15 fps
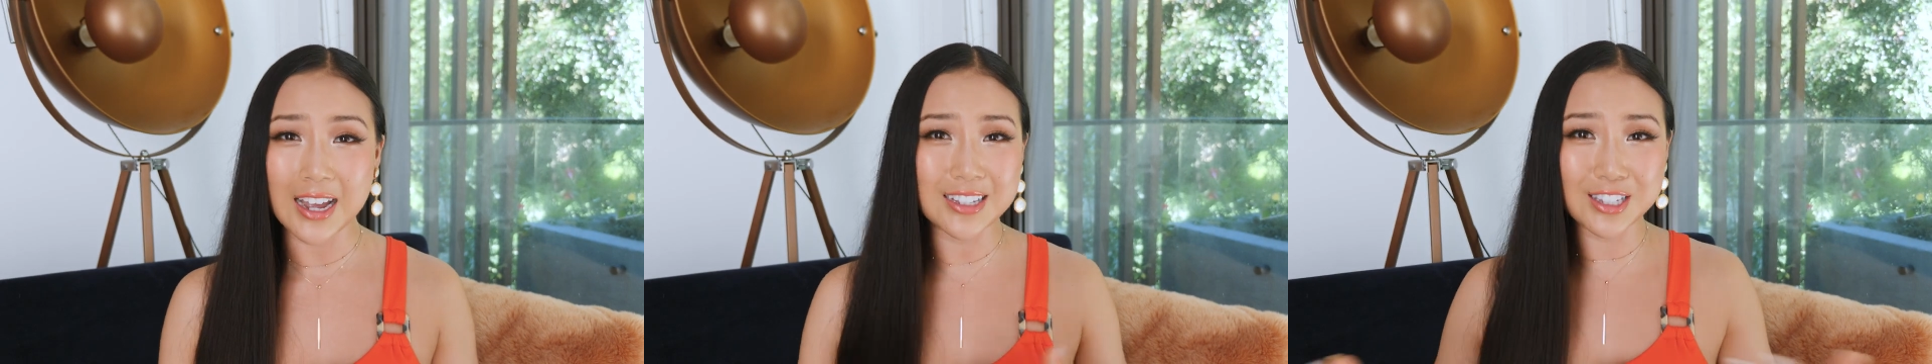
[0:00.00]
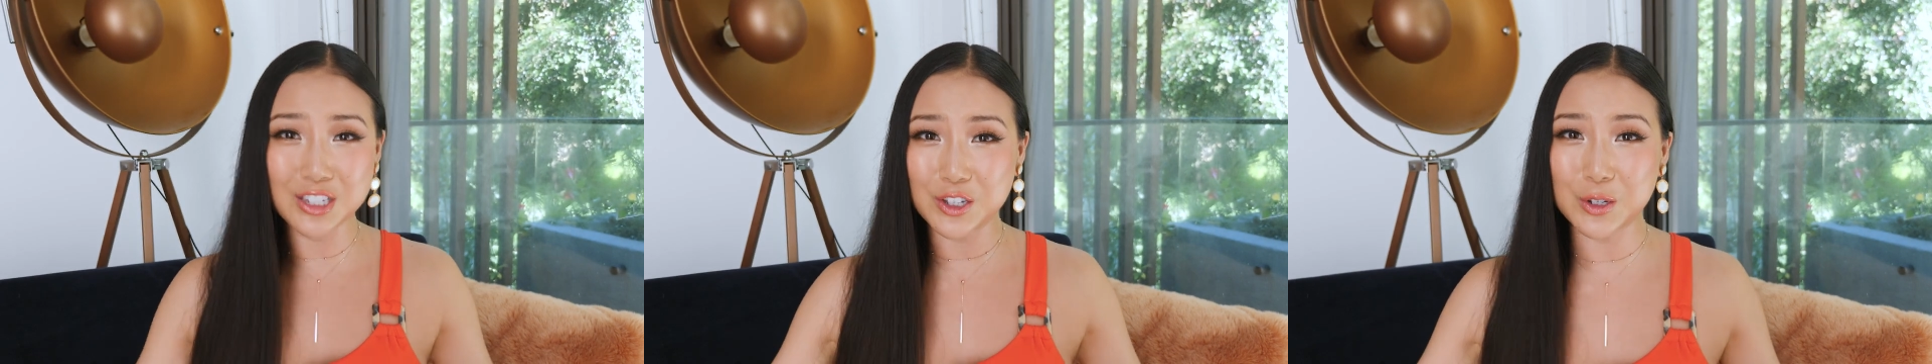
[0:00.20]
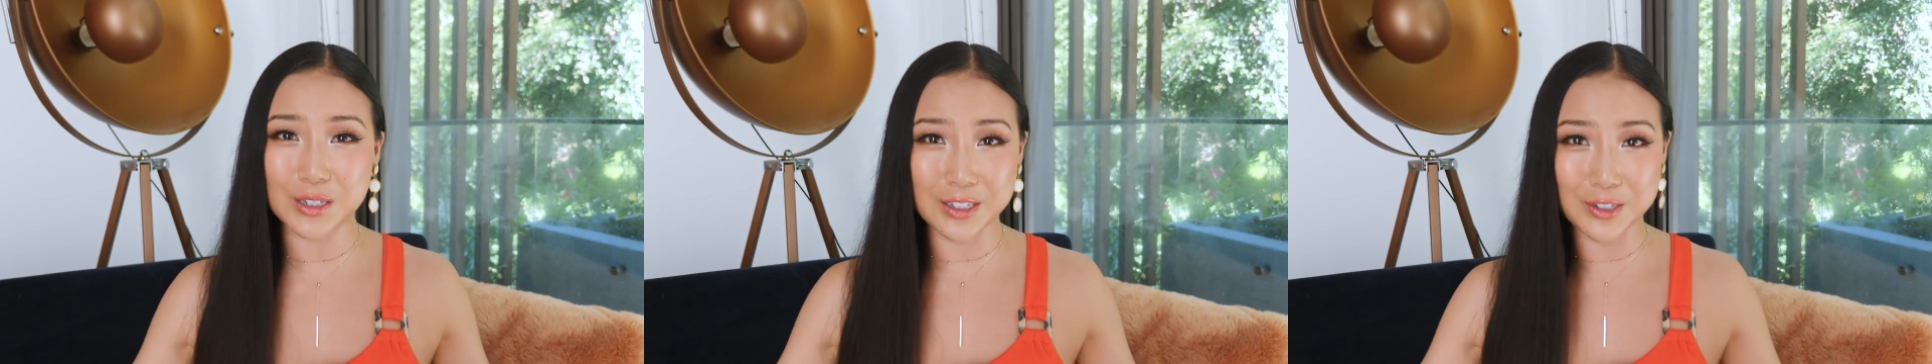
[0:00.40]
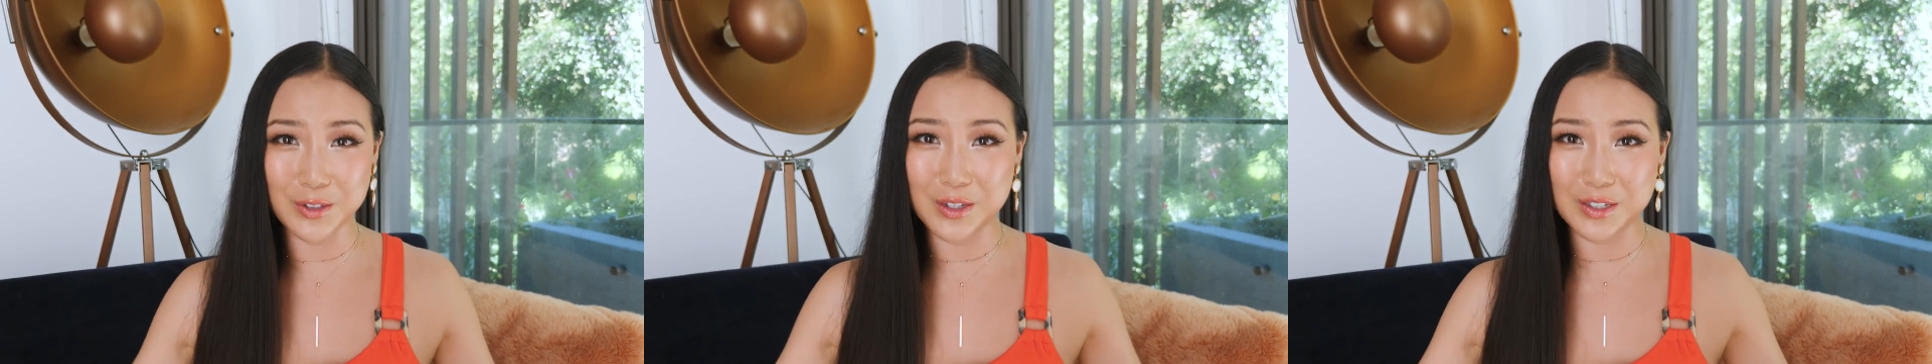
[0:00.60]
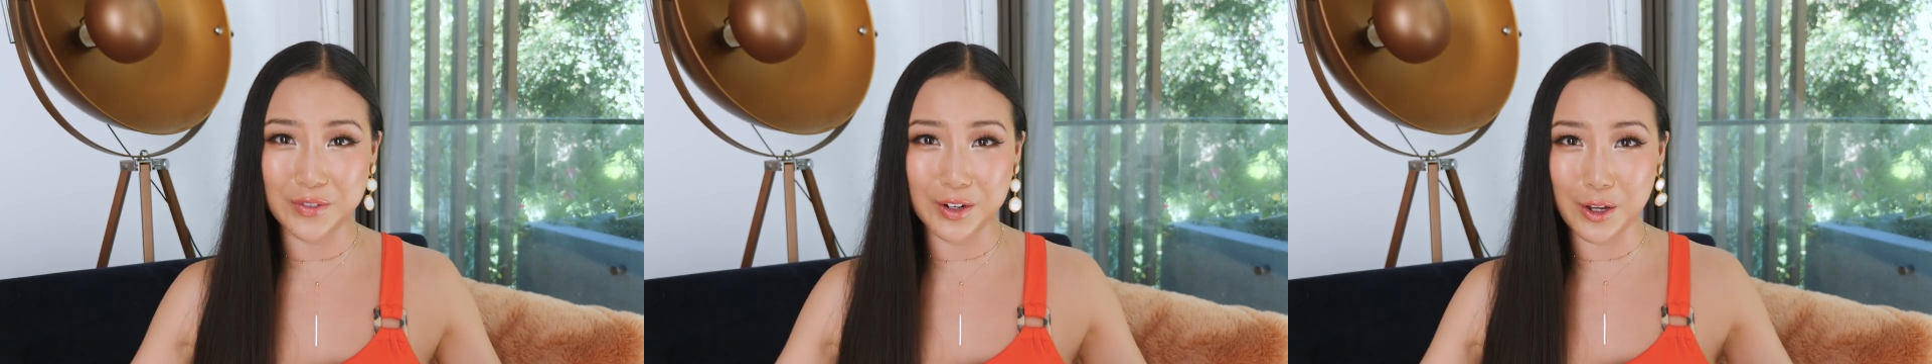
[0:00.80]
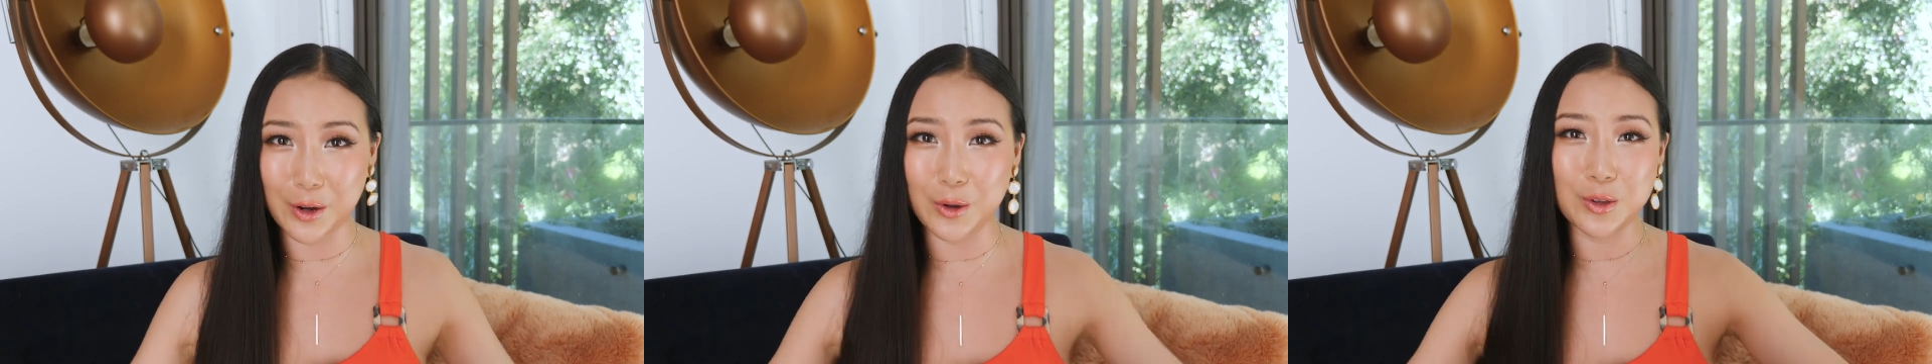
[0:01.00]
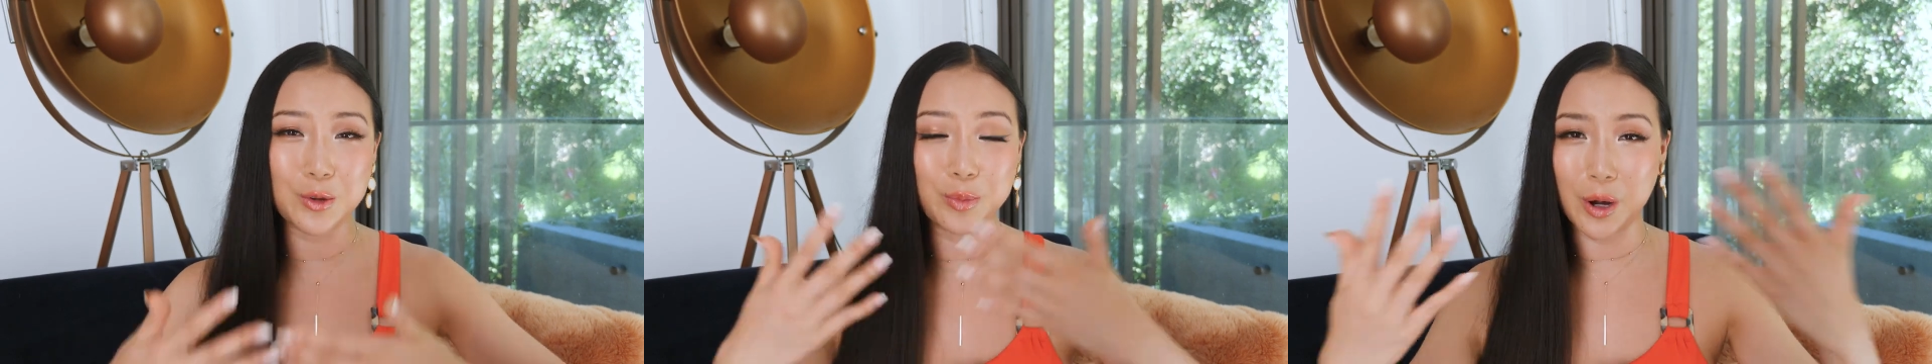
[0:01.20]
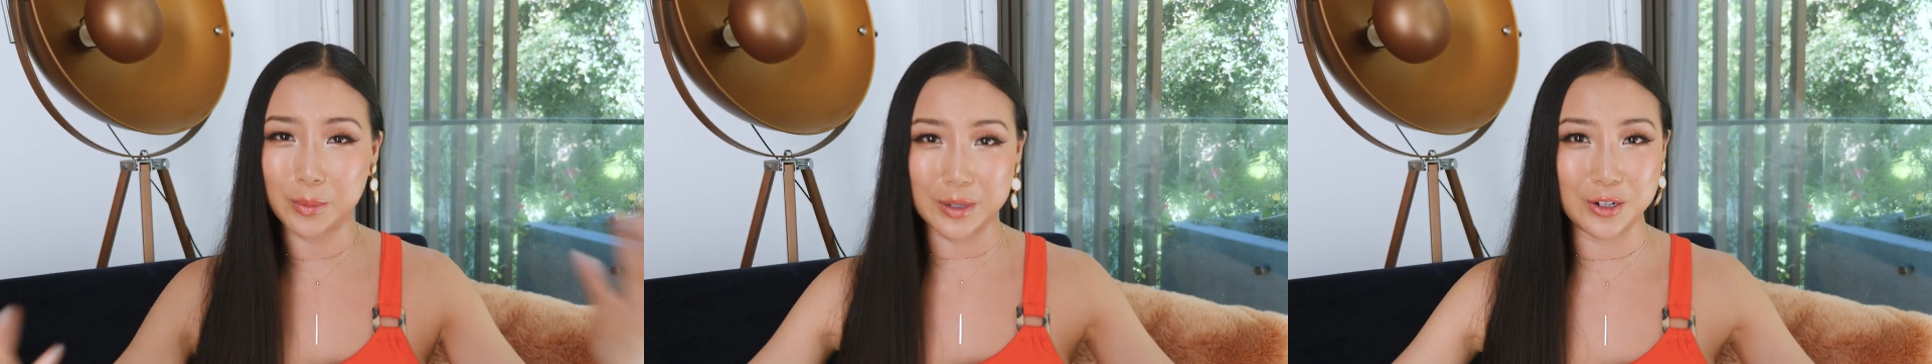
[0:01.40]
And since you clicked on this video,
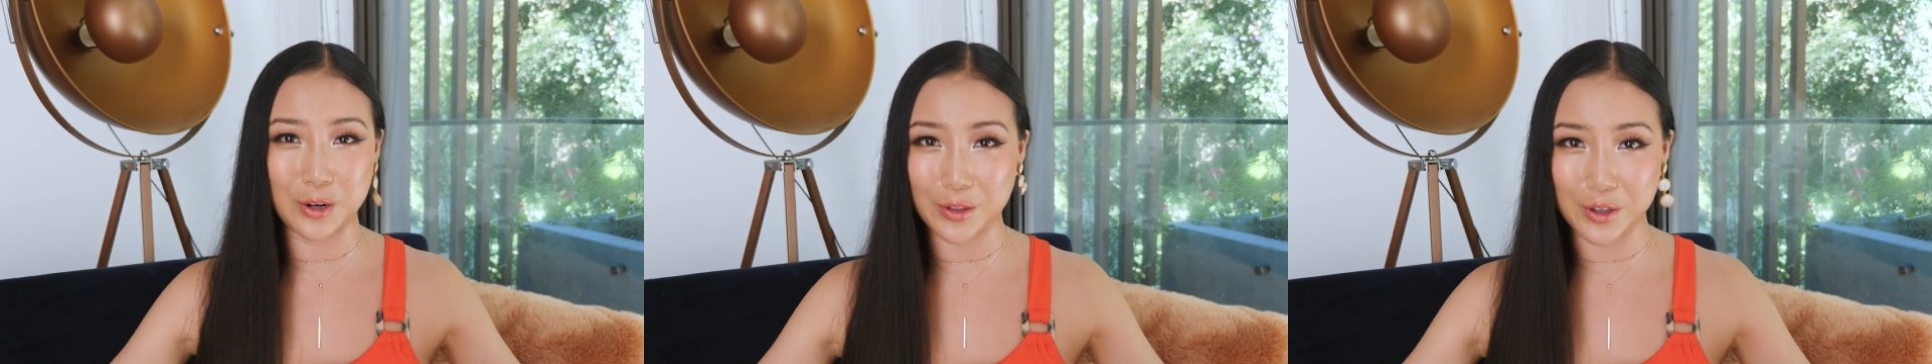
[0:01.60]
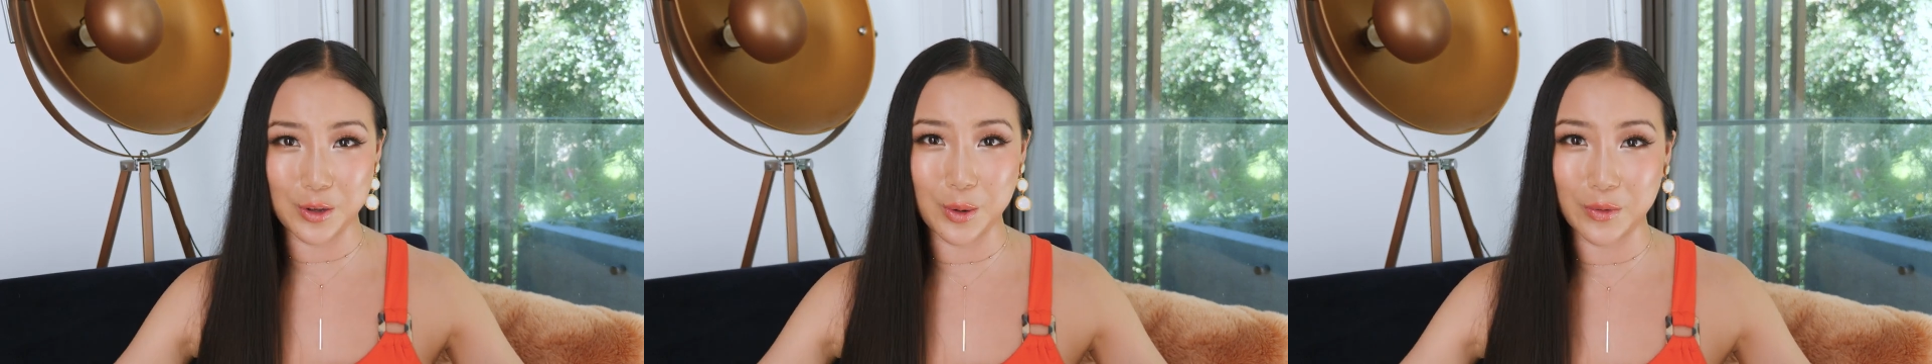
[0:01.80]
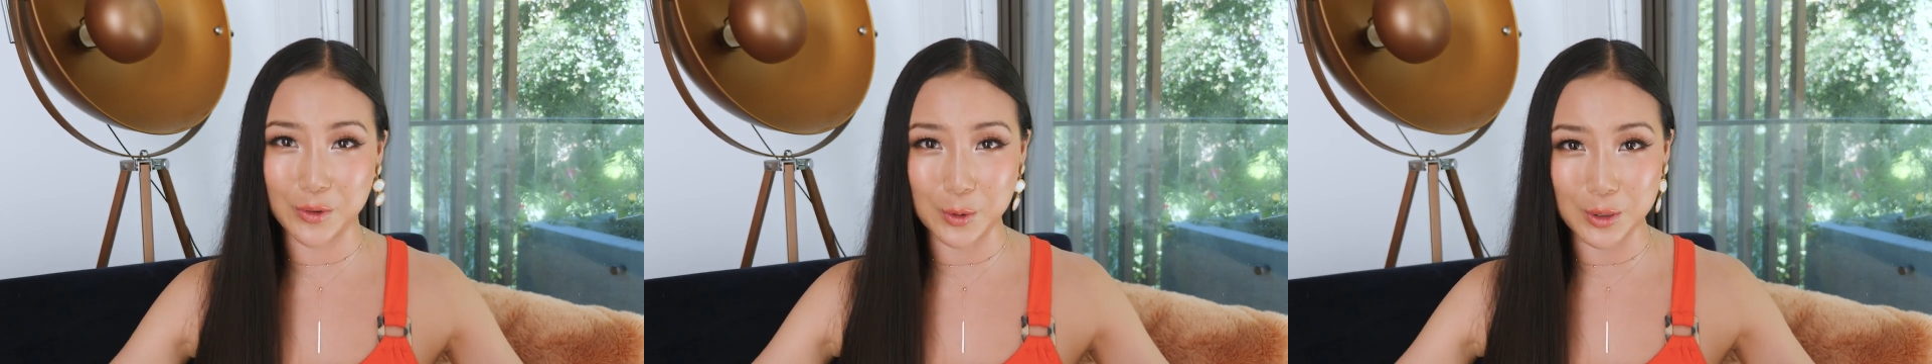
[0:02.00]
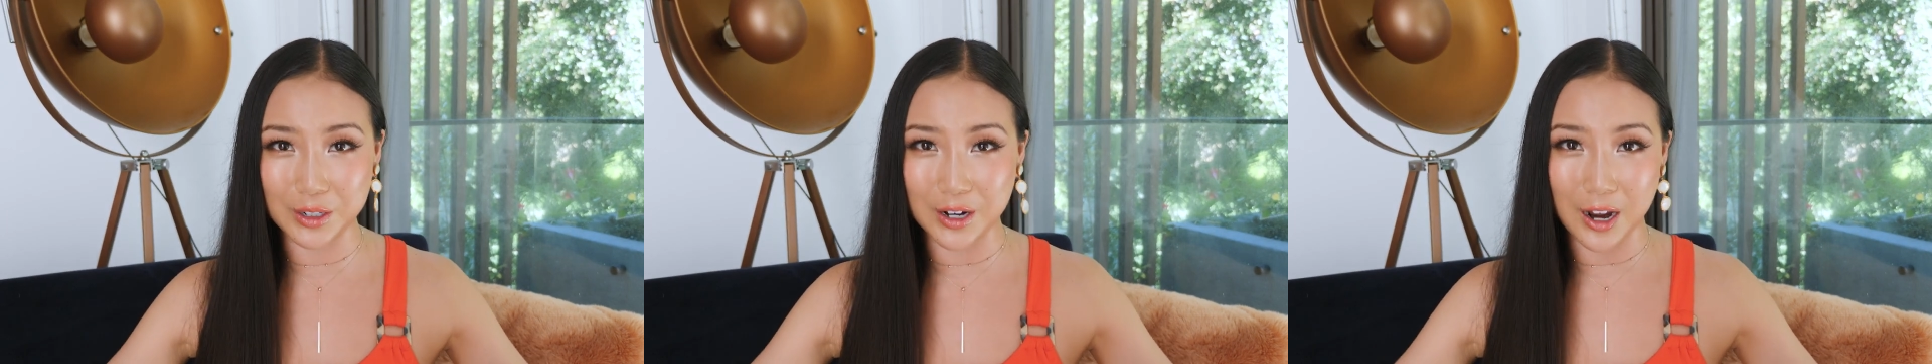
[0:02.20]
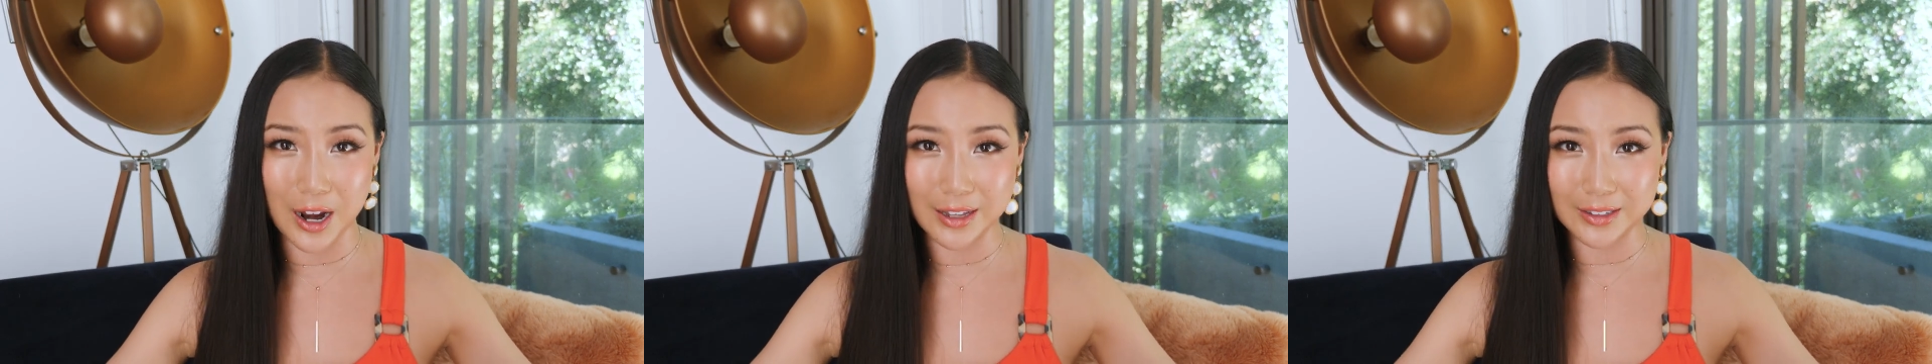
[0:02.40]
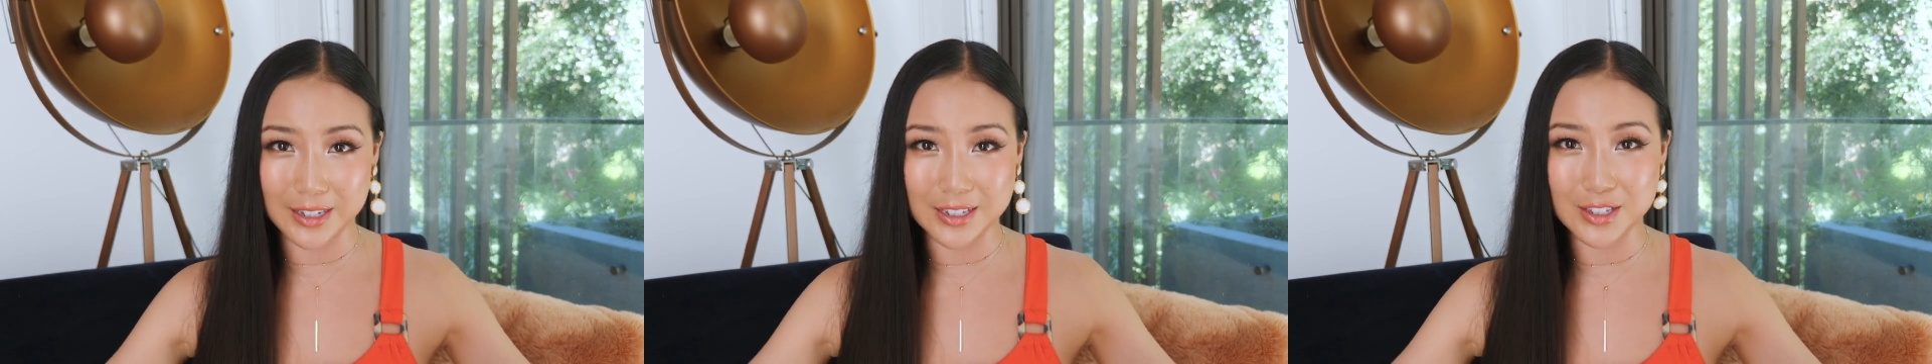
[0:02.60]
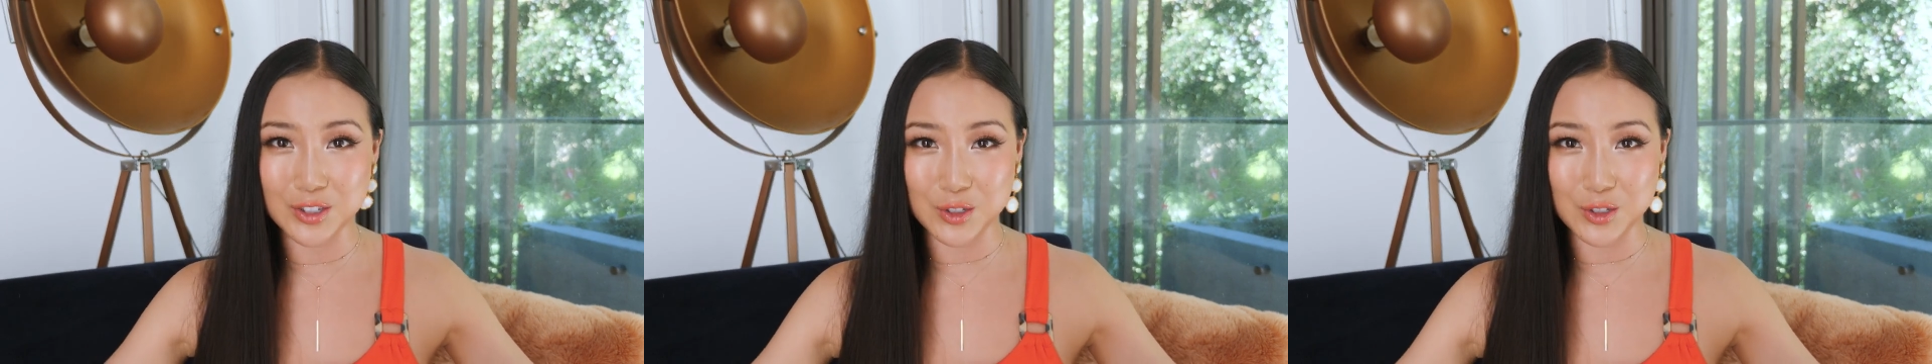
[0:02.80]
you probably know that you have hooded eyelids.